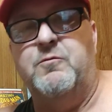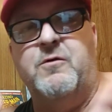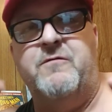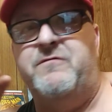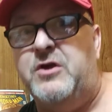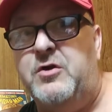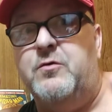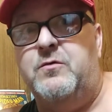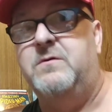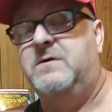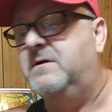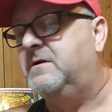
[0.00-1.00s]

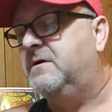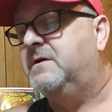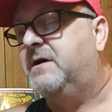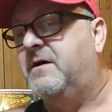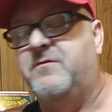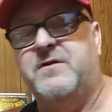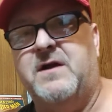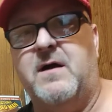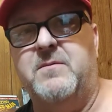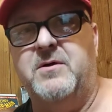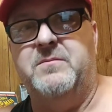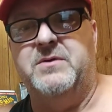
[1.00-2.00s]
review of the
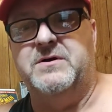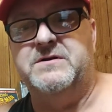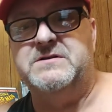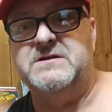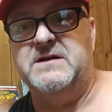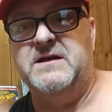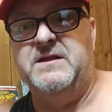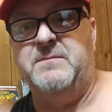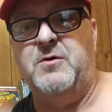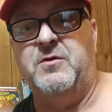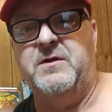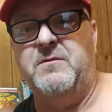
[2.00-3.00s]
comic books, and
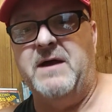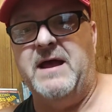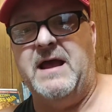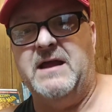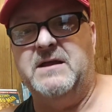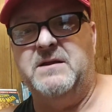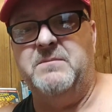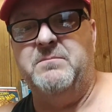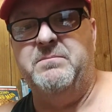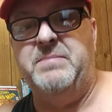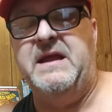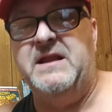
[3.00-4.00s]
the only way I
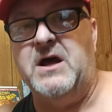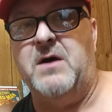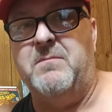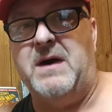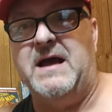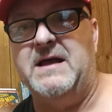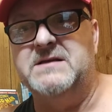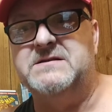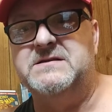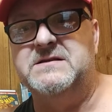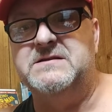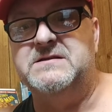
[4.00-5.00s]
can be non
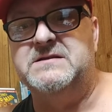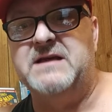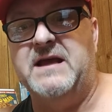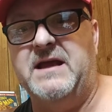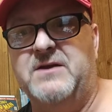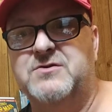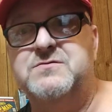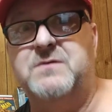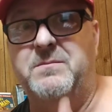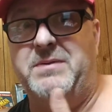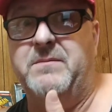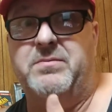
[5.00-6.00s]
biased is to say, here's
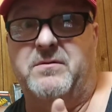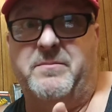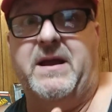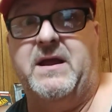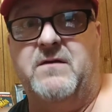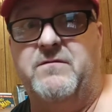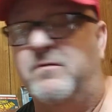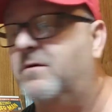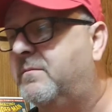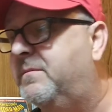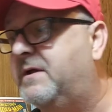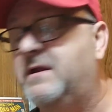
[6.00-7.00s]
what people are paying
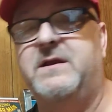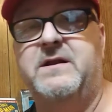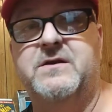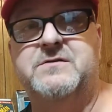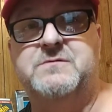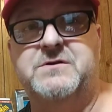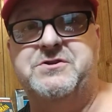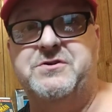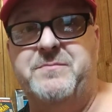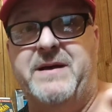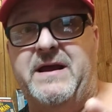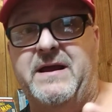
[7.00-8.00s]
for them, and here's what
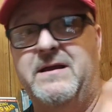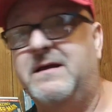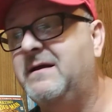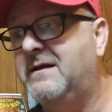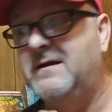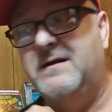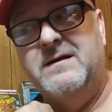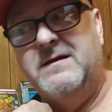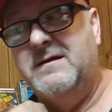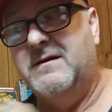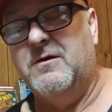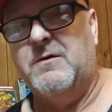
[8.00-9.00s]
you paid,
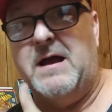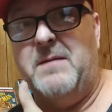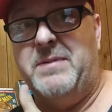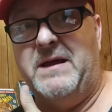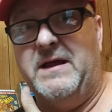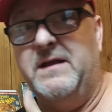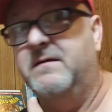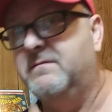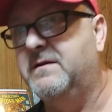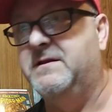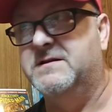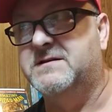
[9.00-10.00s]
or I paid
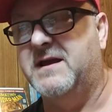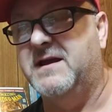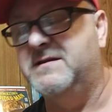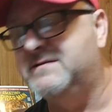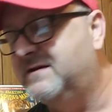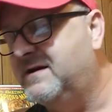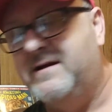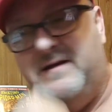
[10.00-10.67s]
in this case,